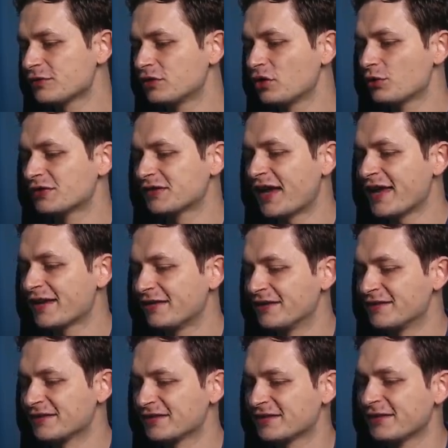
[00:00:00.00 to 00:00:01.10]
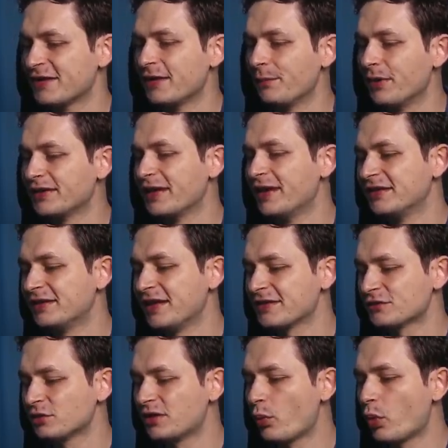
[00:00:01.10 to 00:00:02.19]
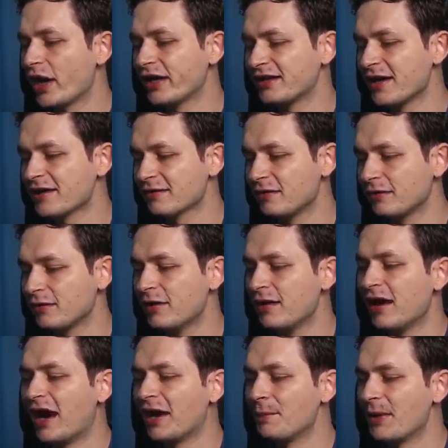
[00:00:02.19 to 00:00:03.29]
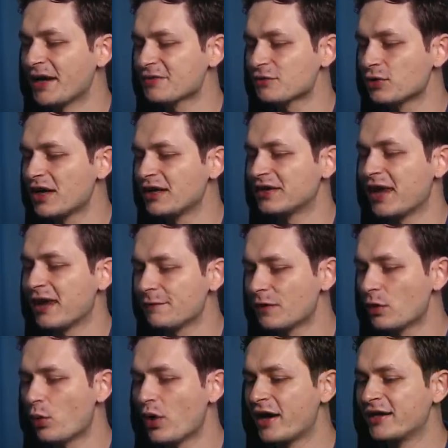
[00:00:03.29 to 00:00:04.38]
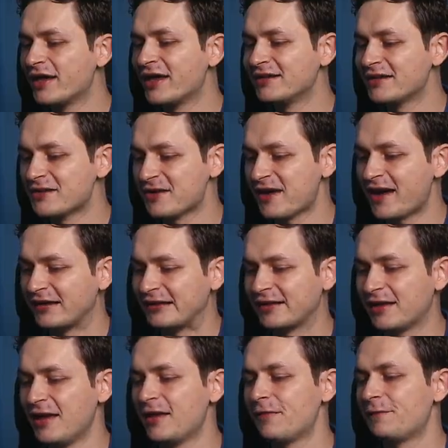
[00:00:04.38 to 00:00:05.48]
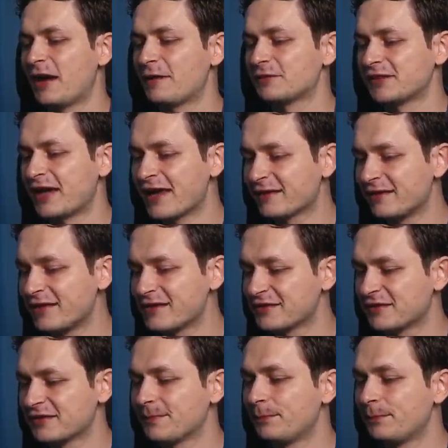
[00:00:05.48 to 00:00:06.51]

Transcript: to those cyclists, but thanks to the wide angle, I managed to get everyone in the shot. 5 cyclists